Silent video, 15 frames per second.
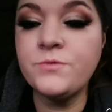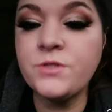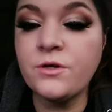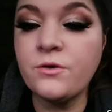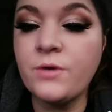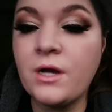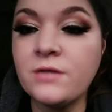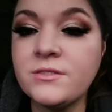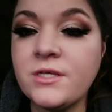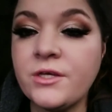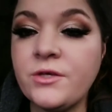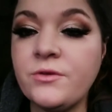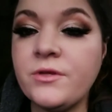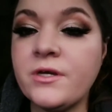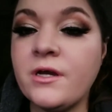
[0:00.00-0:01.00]
So I'll
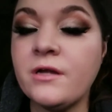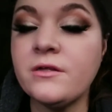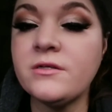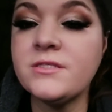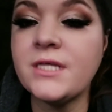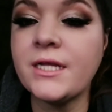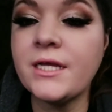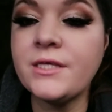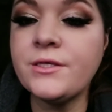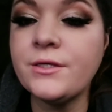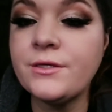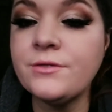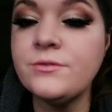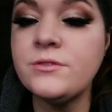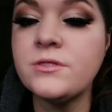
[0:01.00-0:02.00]
tell you the colors that I
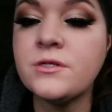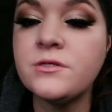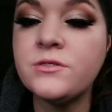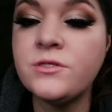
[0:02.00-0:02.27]
used.